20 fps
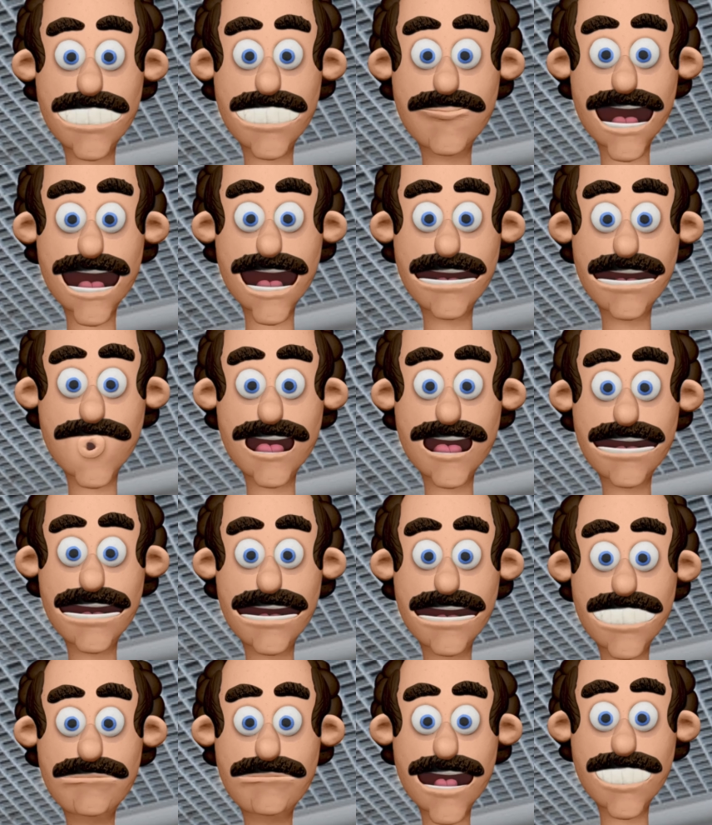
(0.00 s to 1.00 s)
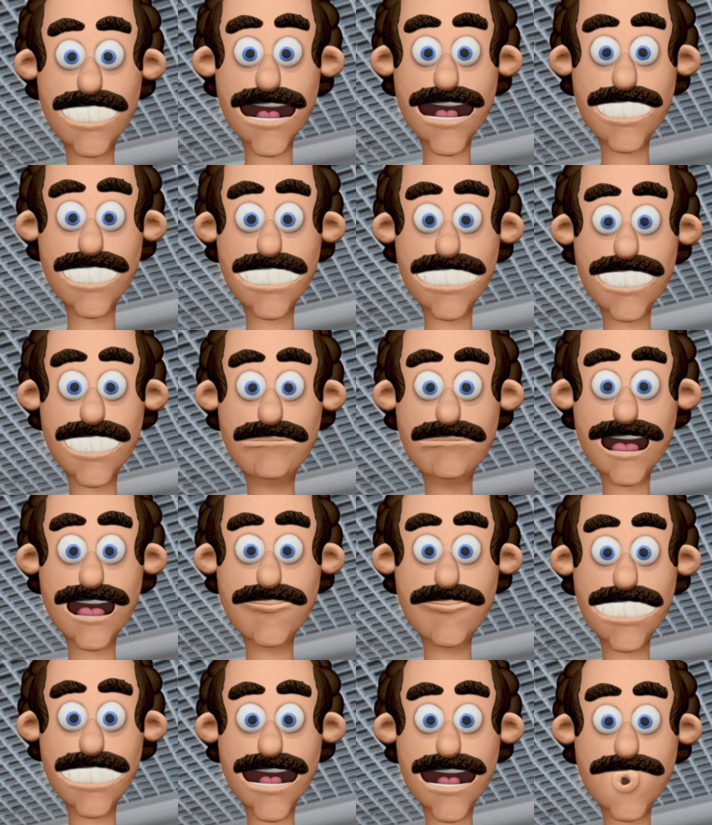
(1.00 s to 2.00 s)
Regular inspections and
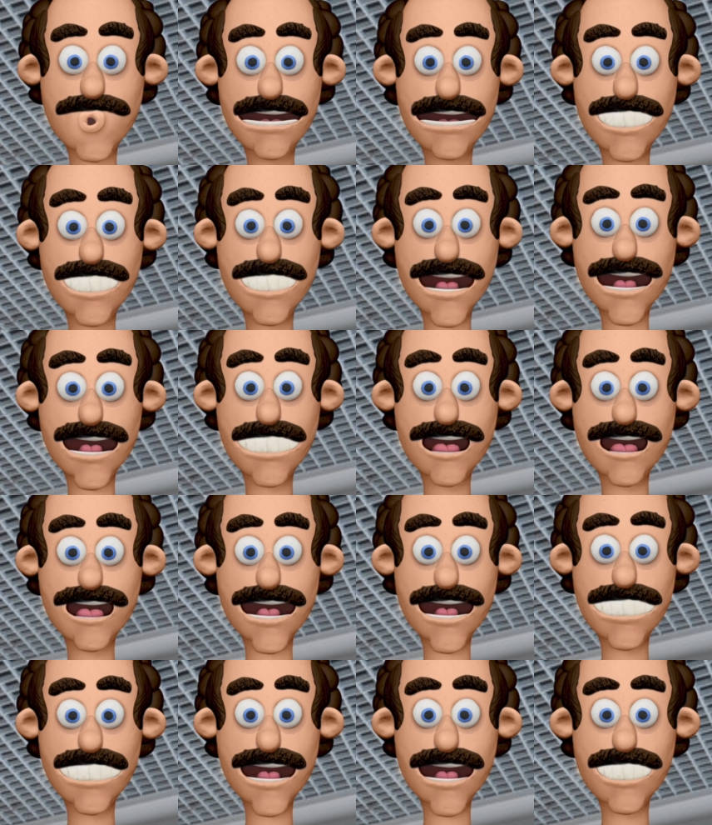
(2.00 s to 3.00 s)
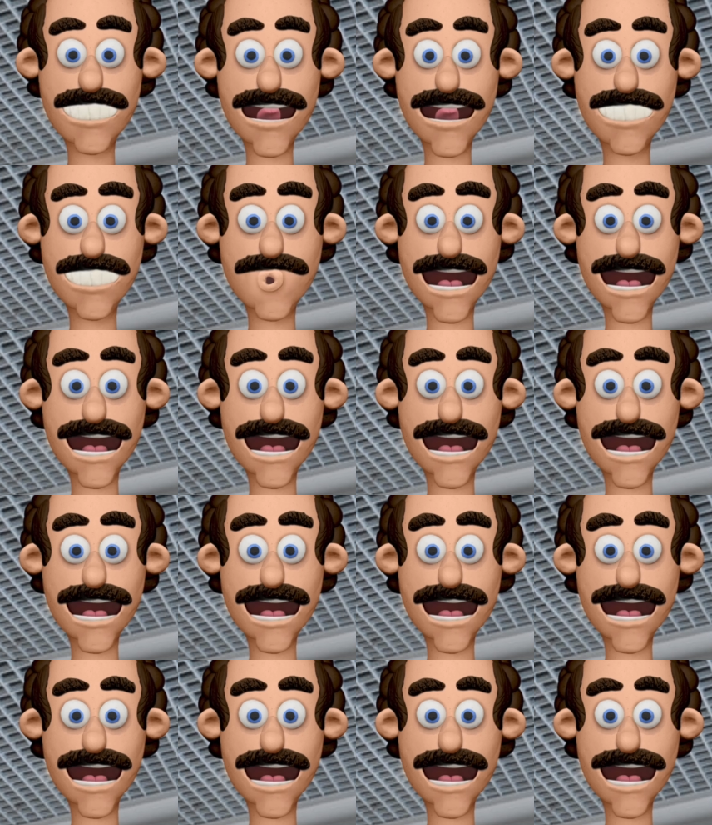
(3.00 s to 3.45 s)
proactive maintenance are essential to